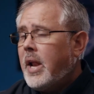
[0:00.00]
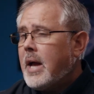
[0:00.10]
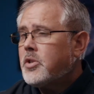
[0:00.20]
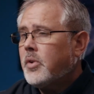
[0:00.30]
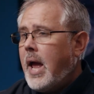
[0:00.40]
can
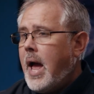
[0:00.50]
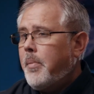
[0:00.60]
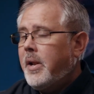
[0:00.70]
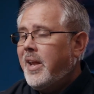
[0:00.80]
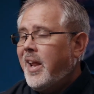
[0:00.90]
actually
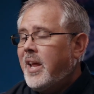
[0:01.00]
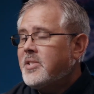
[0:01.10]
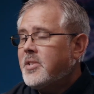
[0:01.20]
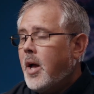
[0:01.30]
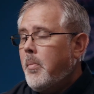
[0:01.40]
happen in a
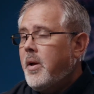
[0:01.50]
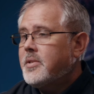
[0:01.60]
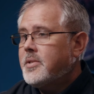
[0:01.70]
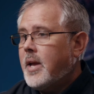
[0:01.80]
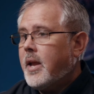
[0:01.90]

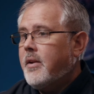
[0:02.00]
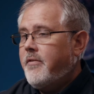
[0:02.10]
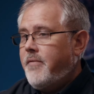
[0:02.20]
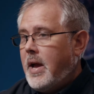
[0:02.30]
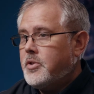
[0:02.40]

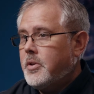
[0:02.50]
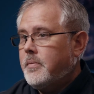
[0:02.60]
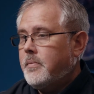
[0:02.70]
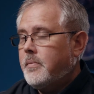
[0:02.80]
sub-second fashion.